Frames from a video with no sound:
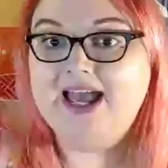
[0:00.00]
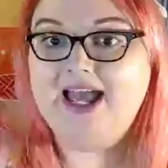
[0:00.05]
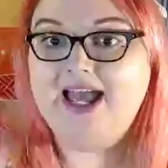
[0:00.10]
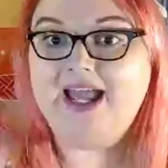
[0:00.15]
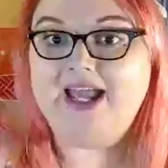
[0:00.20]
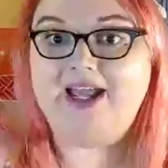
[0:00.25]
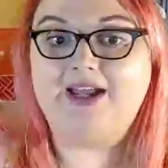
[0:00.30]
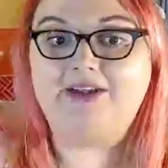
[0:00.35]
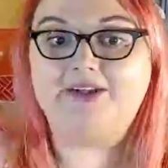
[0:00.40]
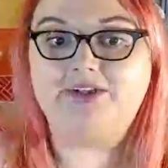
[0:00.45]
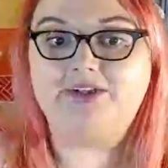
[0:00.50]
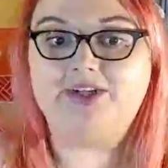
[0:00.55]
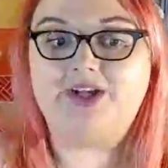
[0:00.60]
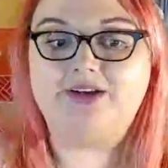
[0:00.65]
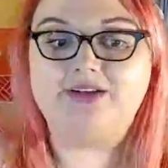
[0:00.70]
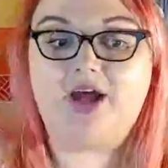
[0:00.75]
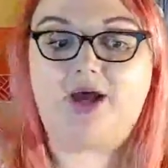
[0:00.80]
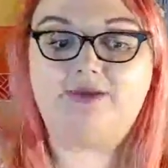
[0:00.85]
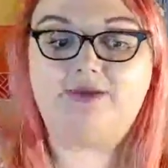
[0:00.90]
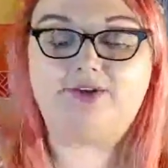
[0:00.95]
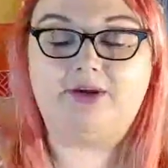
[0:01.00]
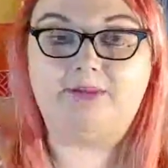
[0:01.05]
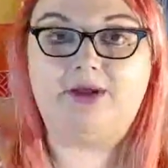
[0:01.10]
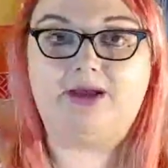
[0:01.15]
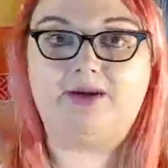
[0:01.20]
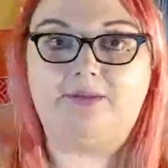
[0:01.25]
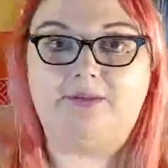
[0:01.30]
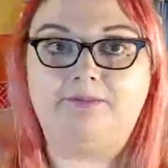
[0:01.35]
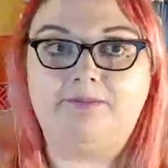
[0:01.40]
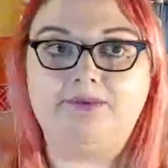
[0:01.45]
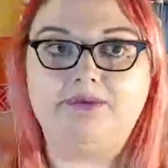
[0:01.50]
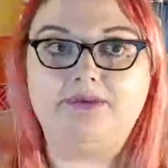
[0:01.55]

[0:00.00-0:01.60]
and not from a